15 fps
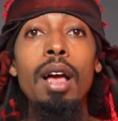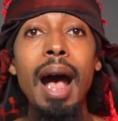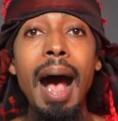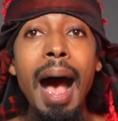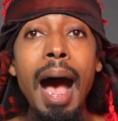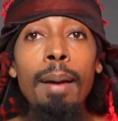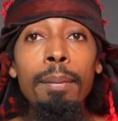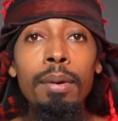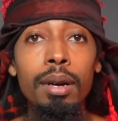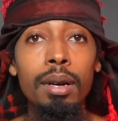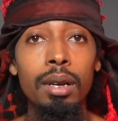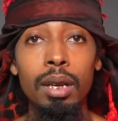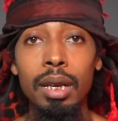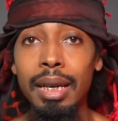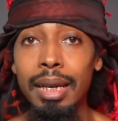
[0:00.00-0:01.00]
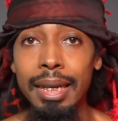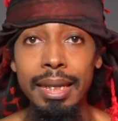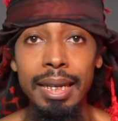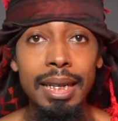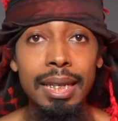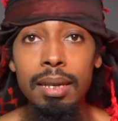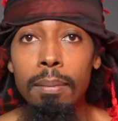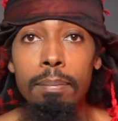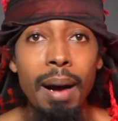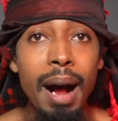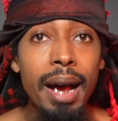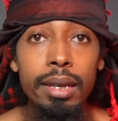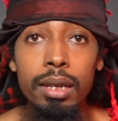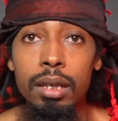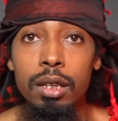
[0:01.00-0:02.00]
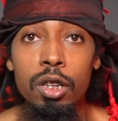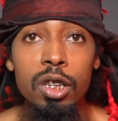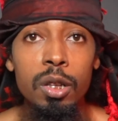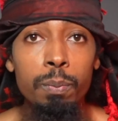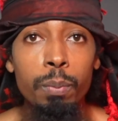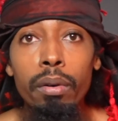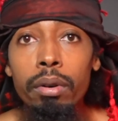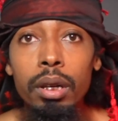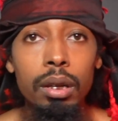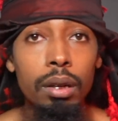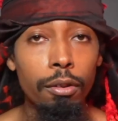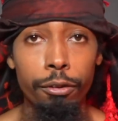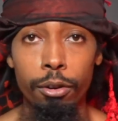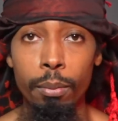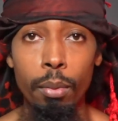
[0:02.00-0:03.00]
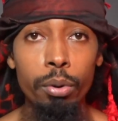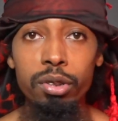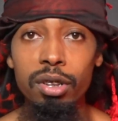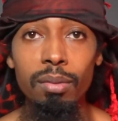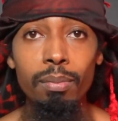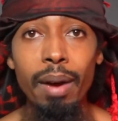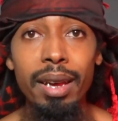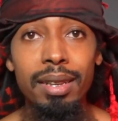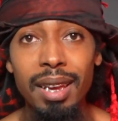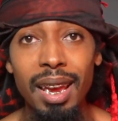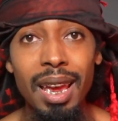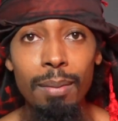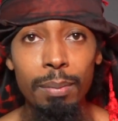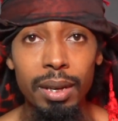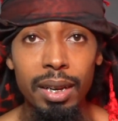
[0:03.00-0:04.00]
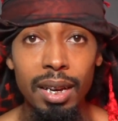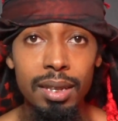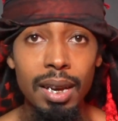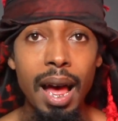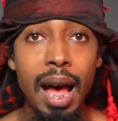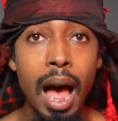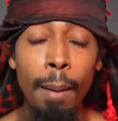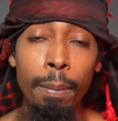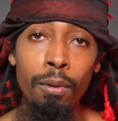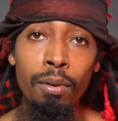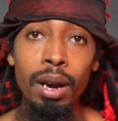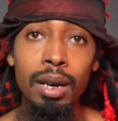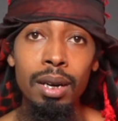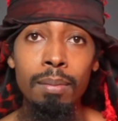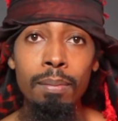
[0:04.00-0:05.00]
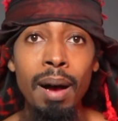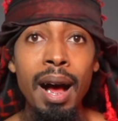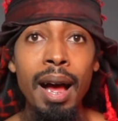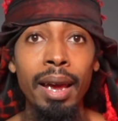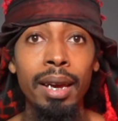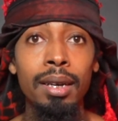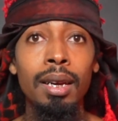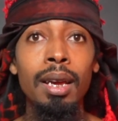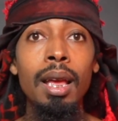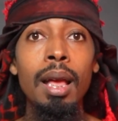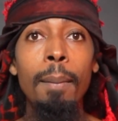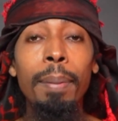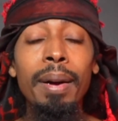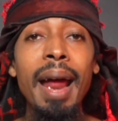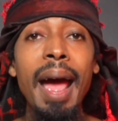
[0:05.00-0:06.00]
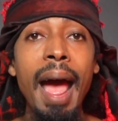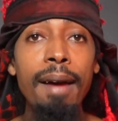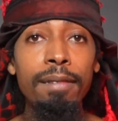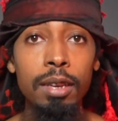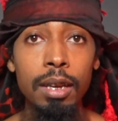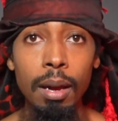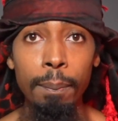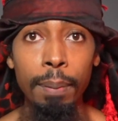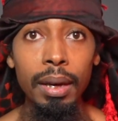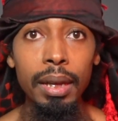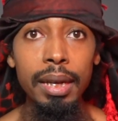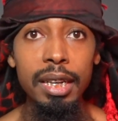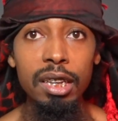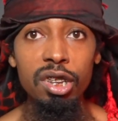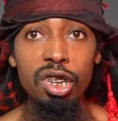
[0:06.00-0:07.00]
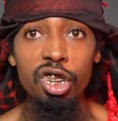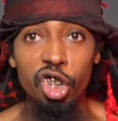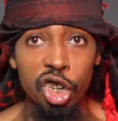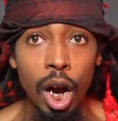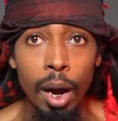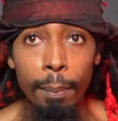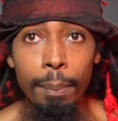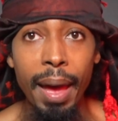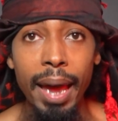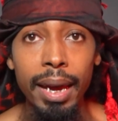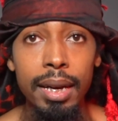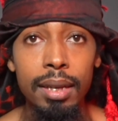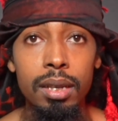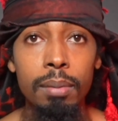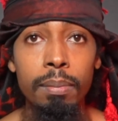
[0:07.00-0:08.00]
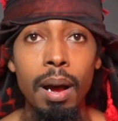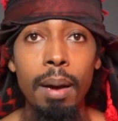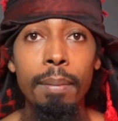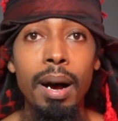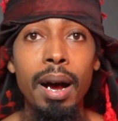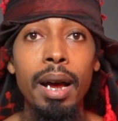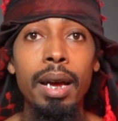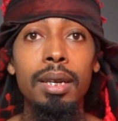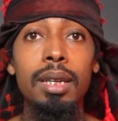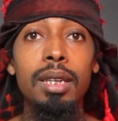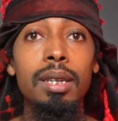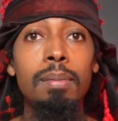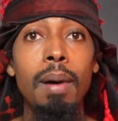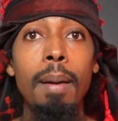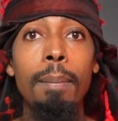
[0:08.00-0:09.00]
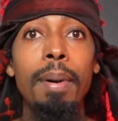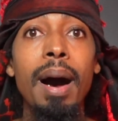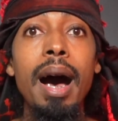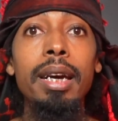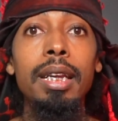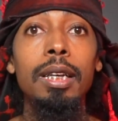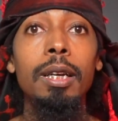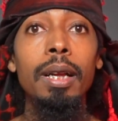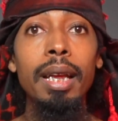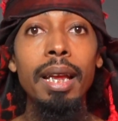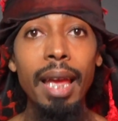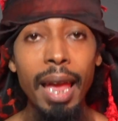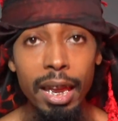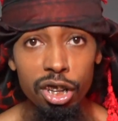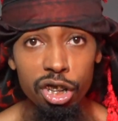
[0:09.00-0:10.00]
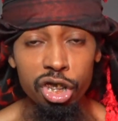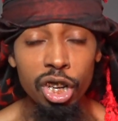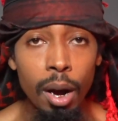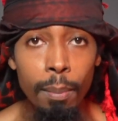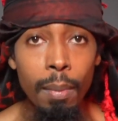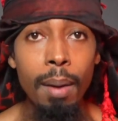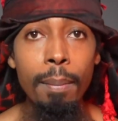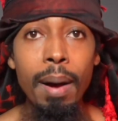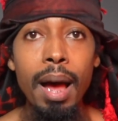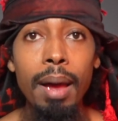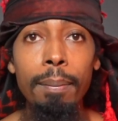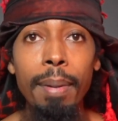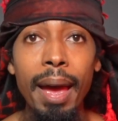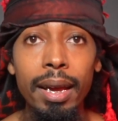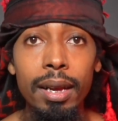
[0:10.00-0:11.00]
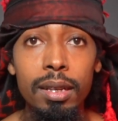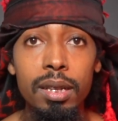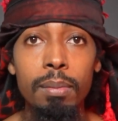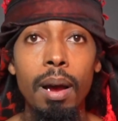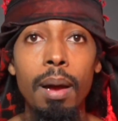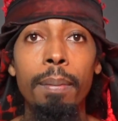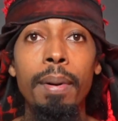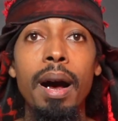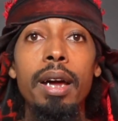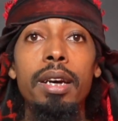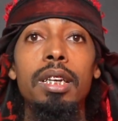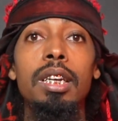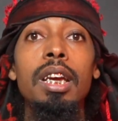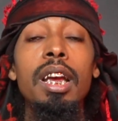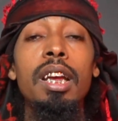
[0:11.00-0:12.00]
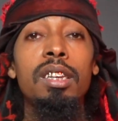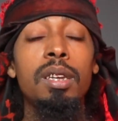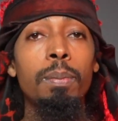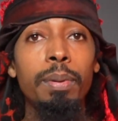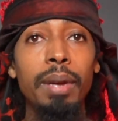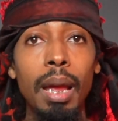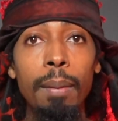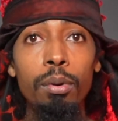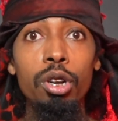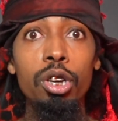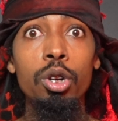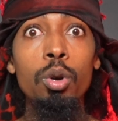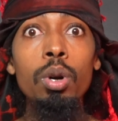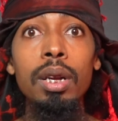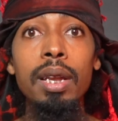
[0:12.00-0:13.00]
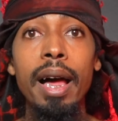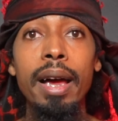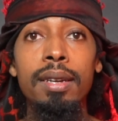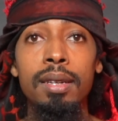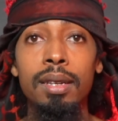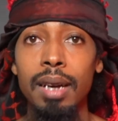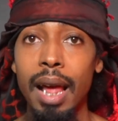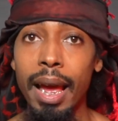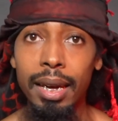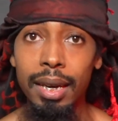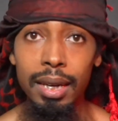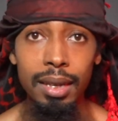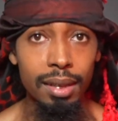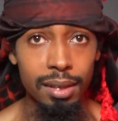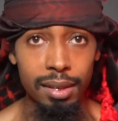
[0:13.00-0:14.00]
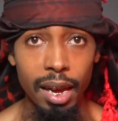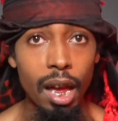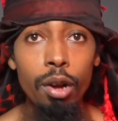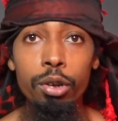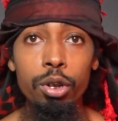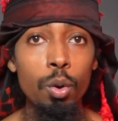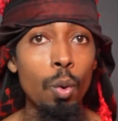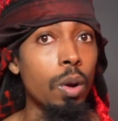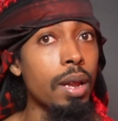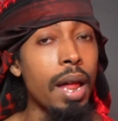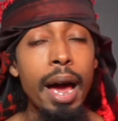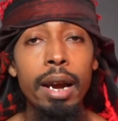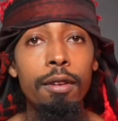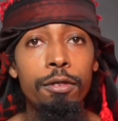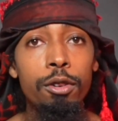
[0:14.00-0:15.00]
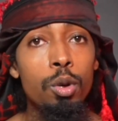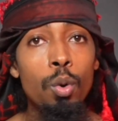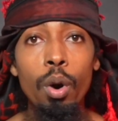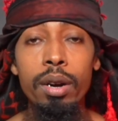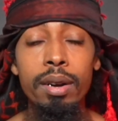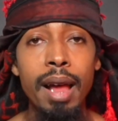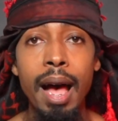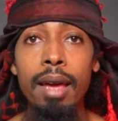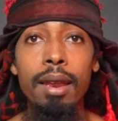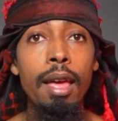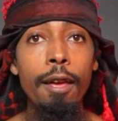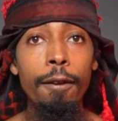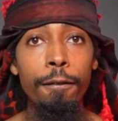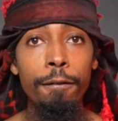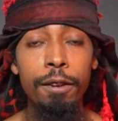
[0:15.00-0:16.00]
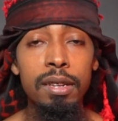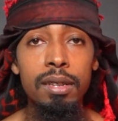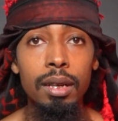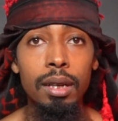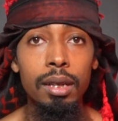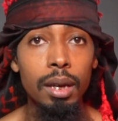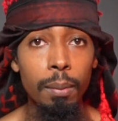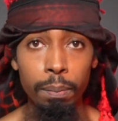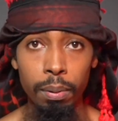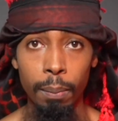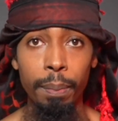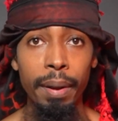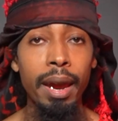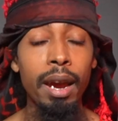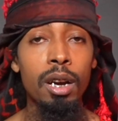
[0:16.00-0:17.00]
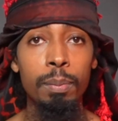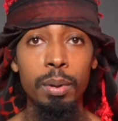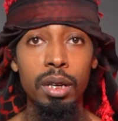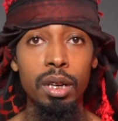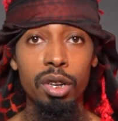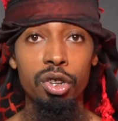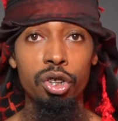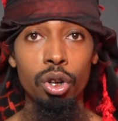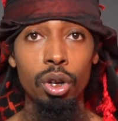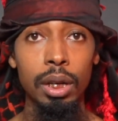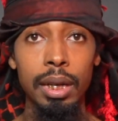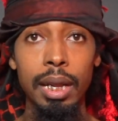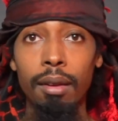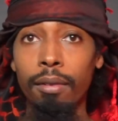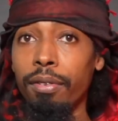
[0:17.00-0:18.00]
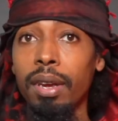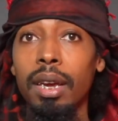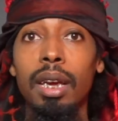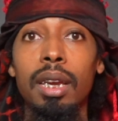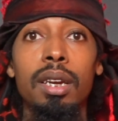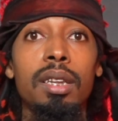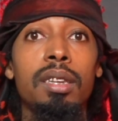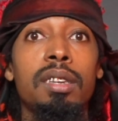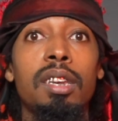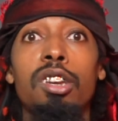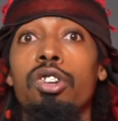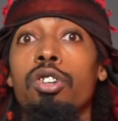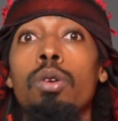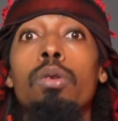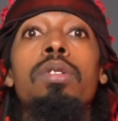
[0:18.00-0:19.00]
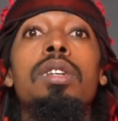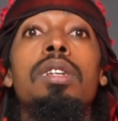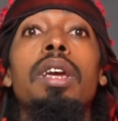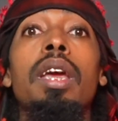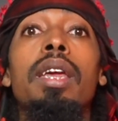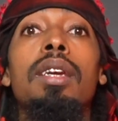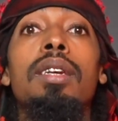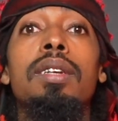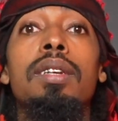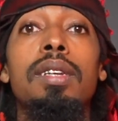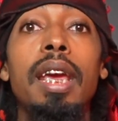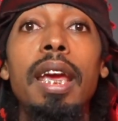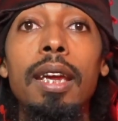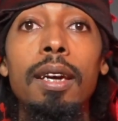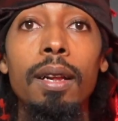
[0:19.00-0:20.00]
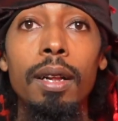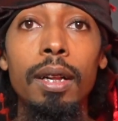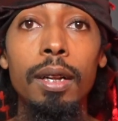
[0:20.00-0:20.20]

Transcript: I'm a disembodied spirit for most of my day because I operate in mind, but I have the ability to jump back into my mind, into my body, and jump my mind back into my body to be able to utilize it. I can tell you a lot of you are not physically prepared because you're living in a dissociated state.